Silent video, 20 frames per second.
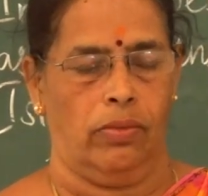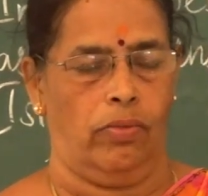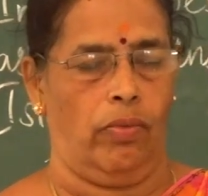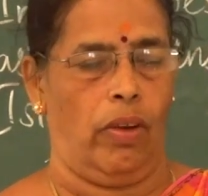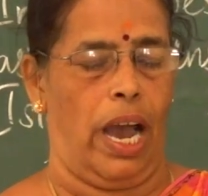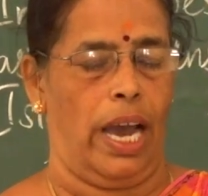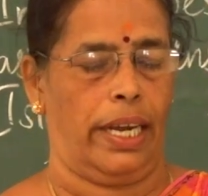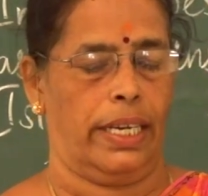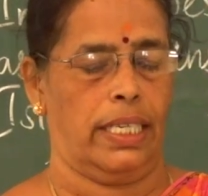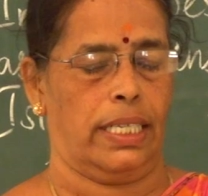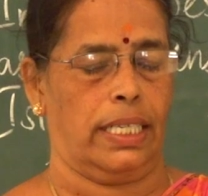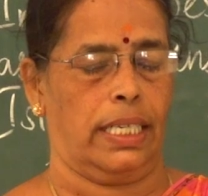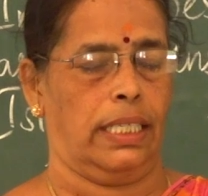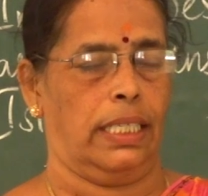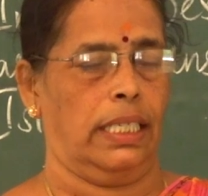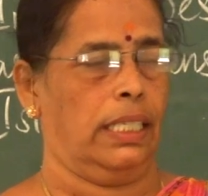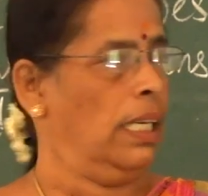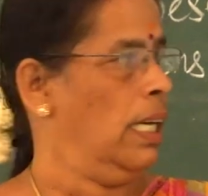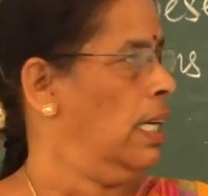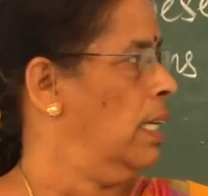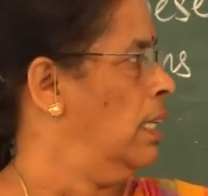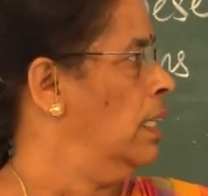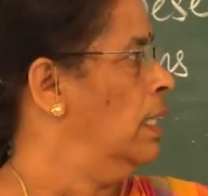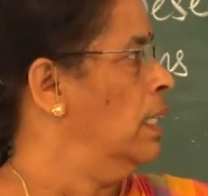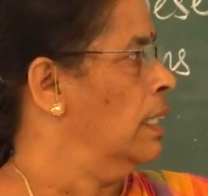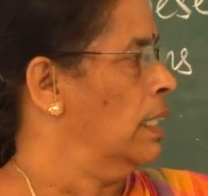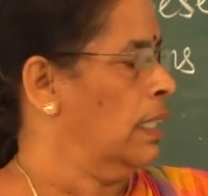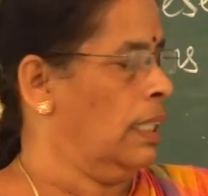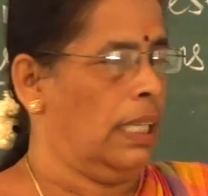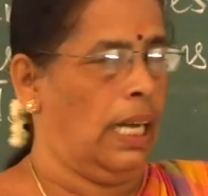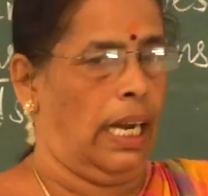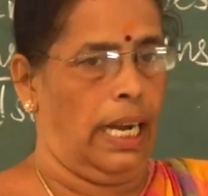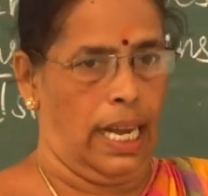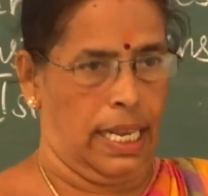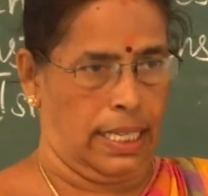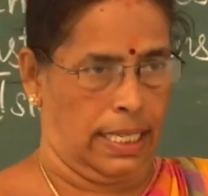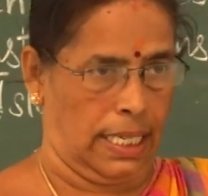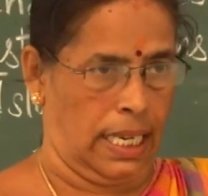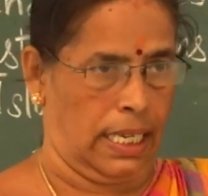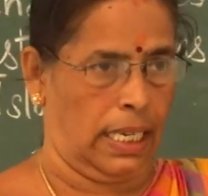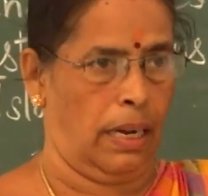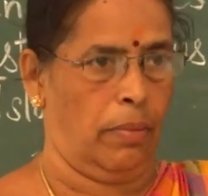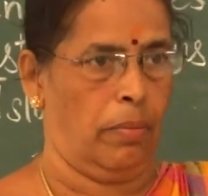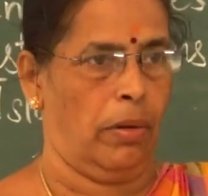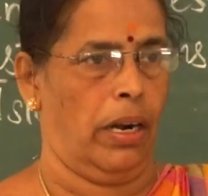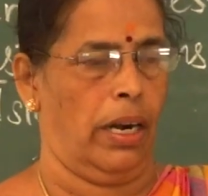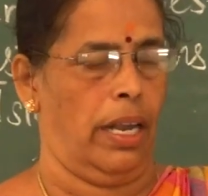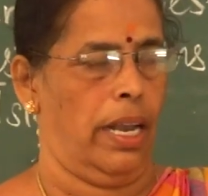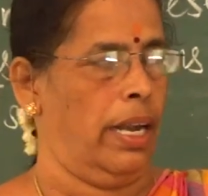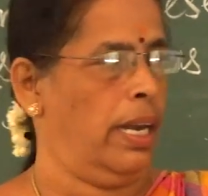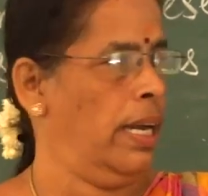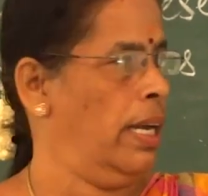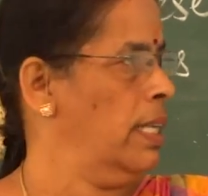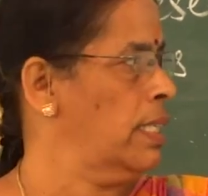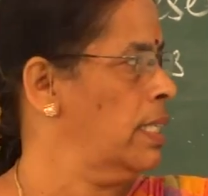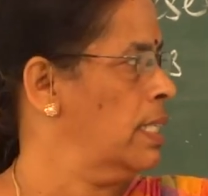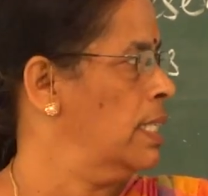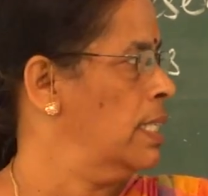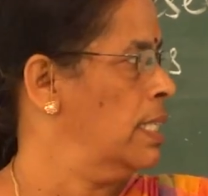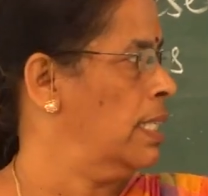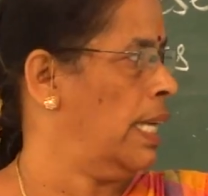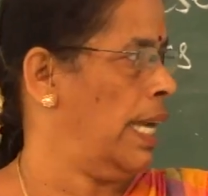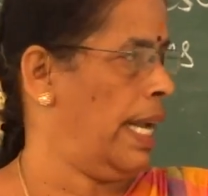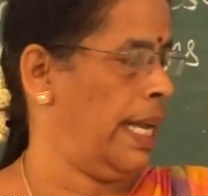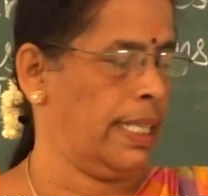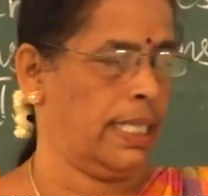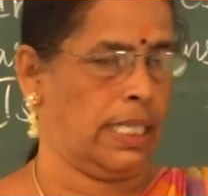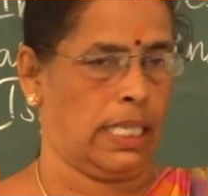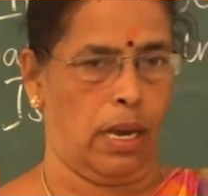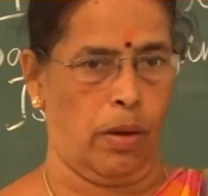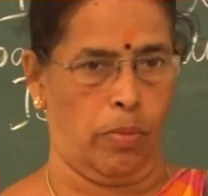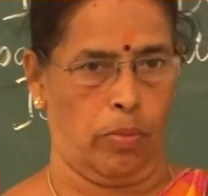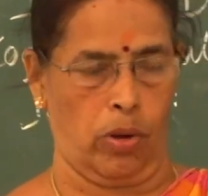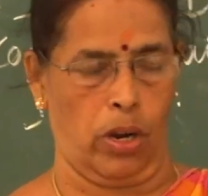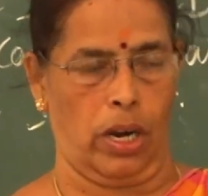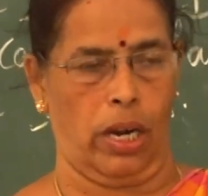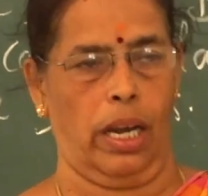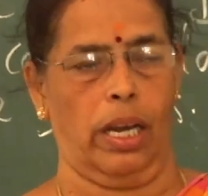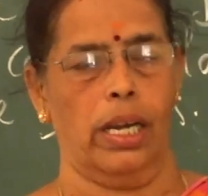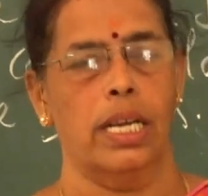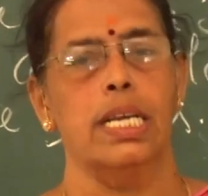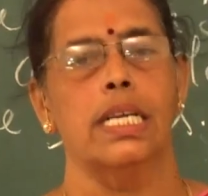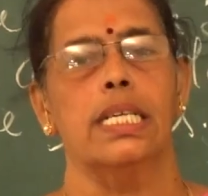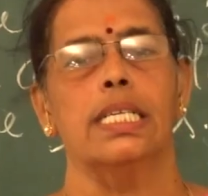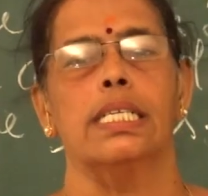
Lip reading: Where is it now? The Lesser Himalayas. Example,